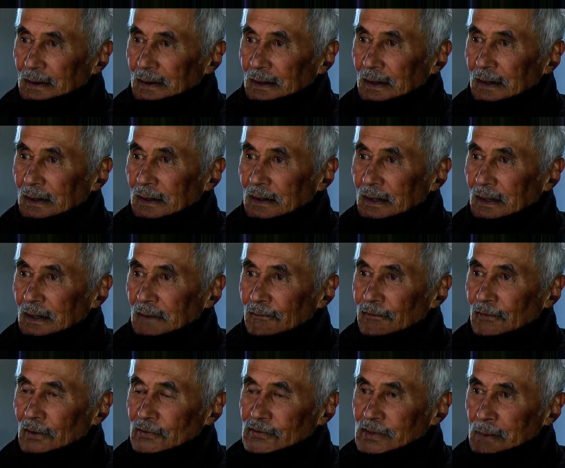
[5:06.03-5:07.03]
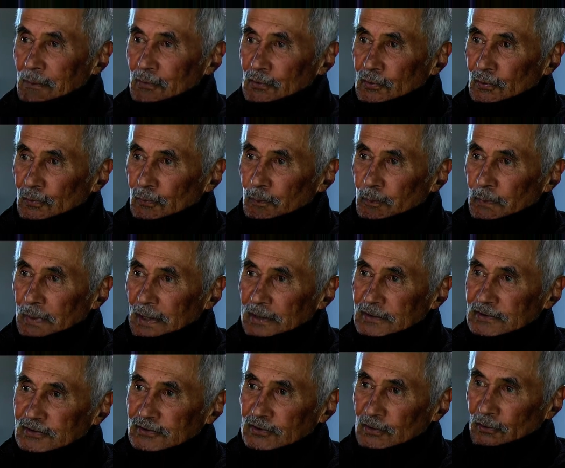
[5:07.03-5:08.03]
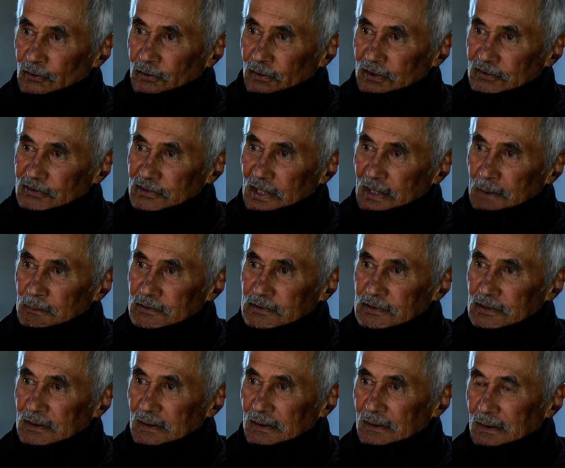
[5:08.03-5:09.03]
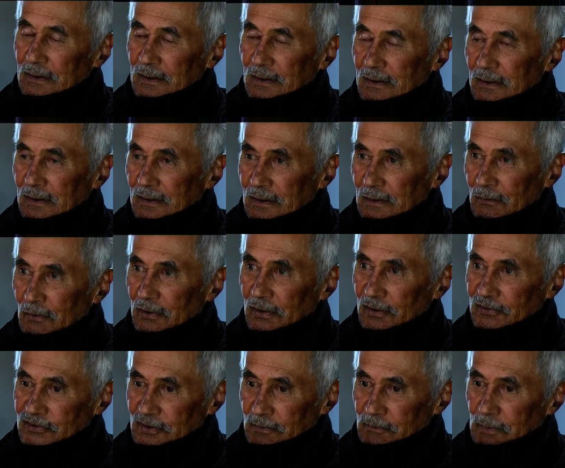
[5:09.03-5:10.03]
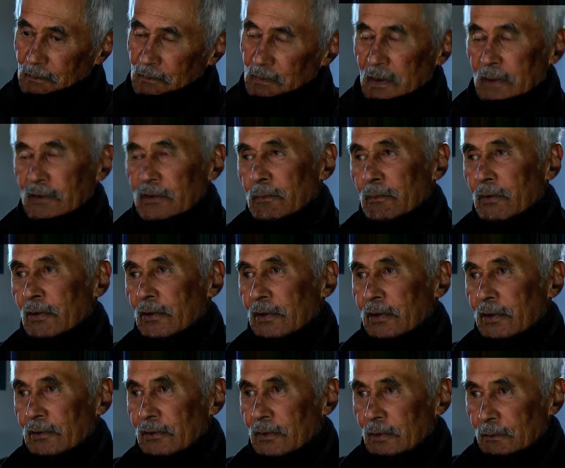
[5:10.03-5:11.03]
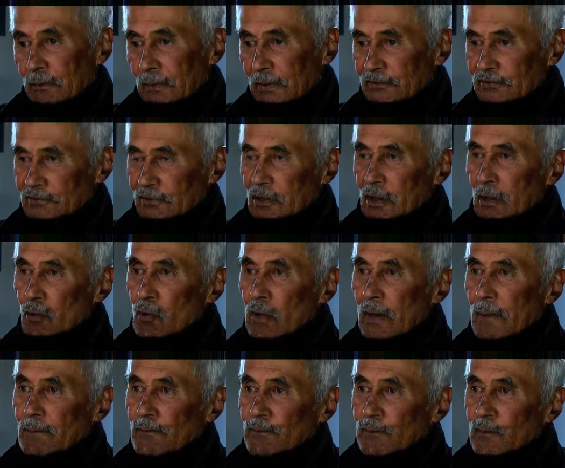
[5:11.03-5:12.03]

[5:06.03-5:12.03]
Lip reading: and if I was able to pass certain exams, they were going to send me to America, to Pensacola.